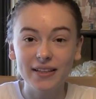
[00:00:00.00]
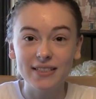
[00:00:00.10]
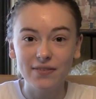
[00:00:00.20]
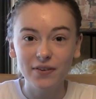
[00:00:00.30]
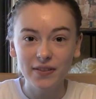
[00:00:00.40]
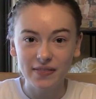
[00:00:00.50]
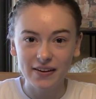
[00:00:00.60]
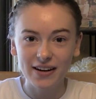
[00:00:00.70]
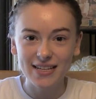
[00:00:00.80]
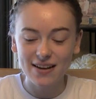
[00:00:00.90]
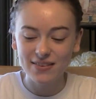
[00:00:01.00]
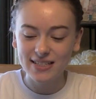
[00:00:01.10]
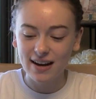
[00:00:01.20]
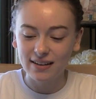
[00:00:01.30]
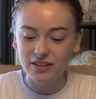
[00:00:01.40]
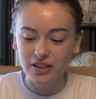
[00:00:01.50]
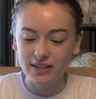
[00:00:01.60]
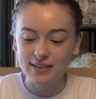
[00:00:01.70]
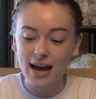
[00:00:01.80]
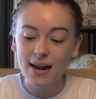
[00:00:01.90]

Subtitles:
the different theories of intelligence